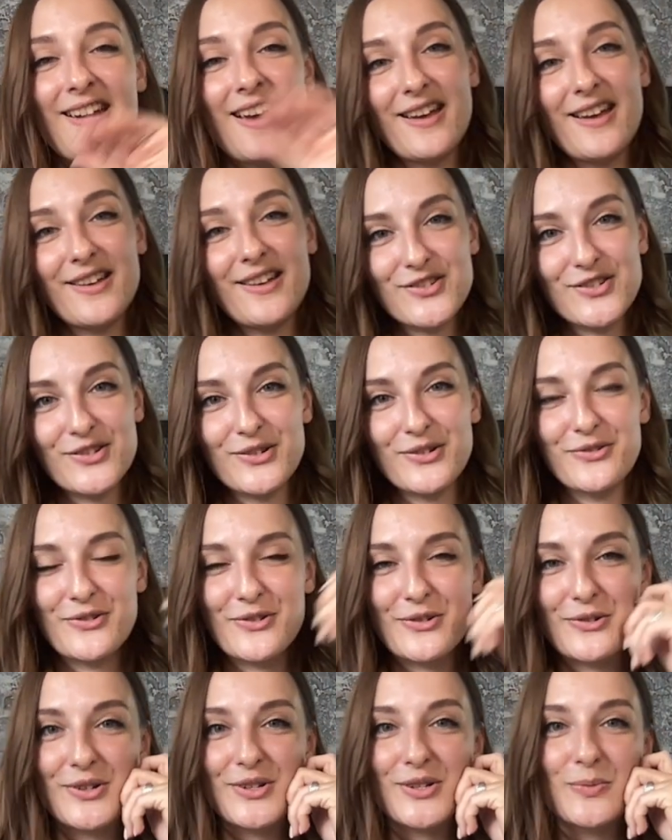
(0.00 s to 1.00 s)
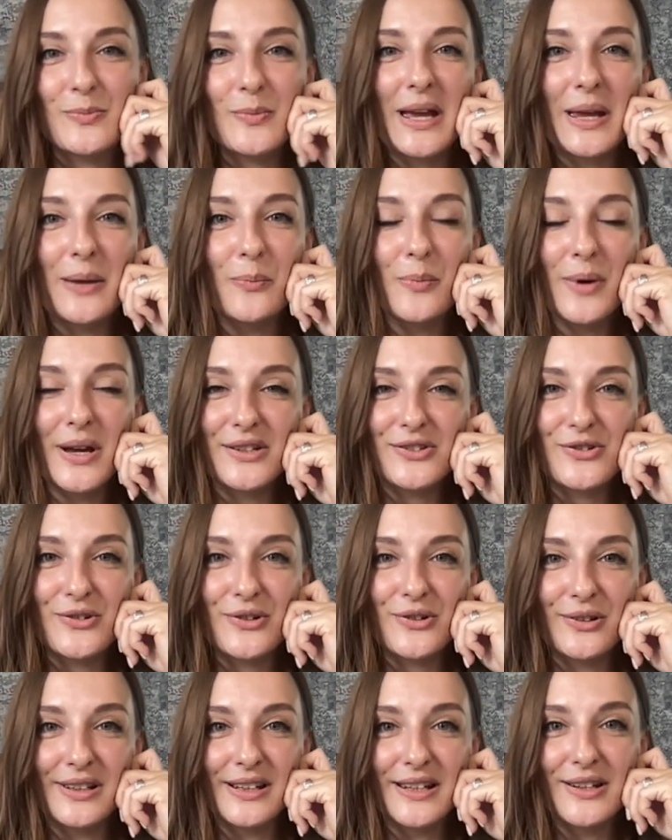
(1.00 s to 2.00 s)
And of course my
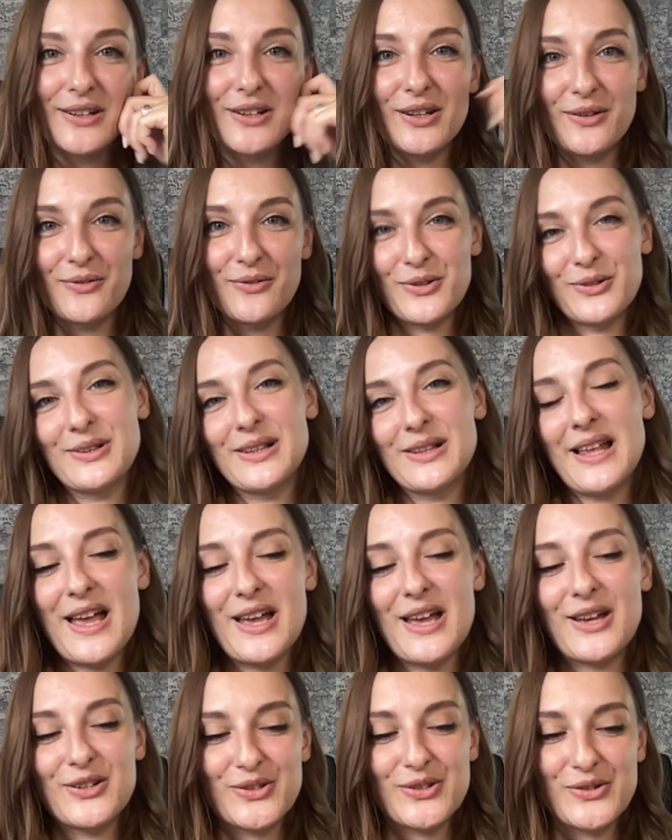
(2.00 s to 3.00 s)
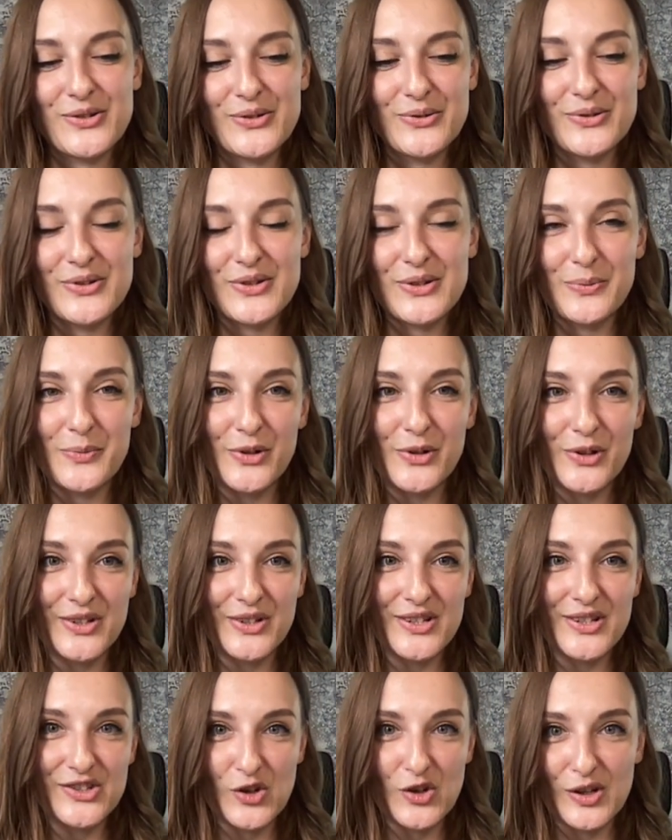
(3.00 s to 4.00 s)
Patreon link if you'd like to support
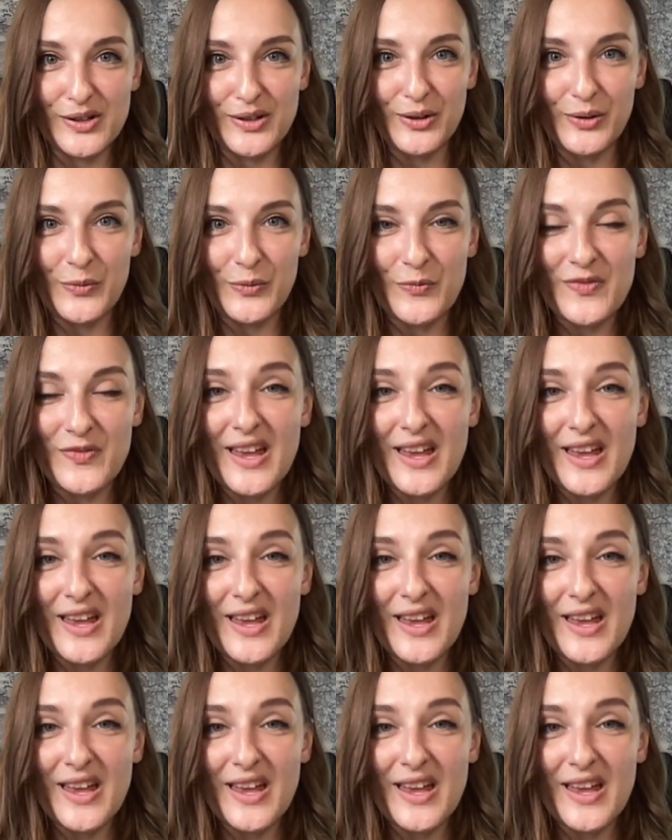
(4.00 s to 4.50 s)
this channel.